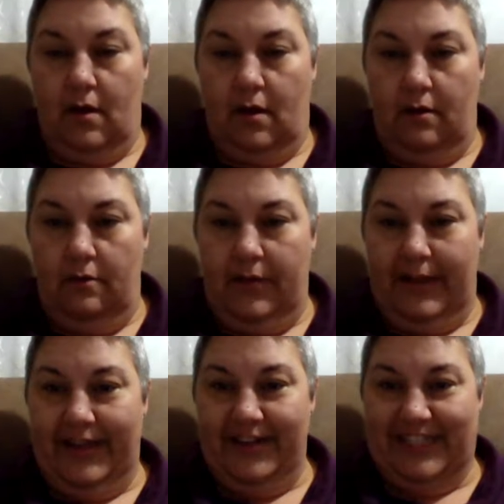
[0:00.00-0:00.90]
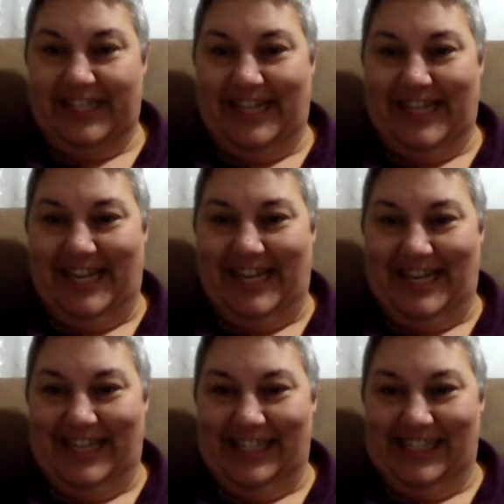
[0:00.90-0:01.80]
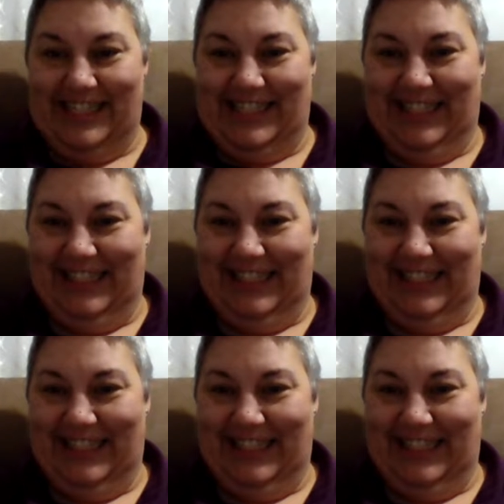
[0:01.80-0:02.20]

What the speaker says: All right, there she is.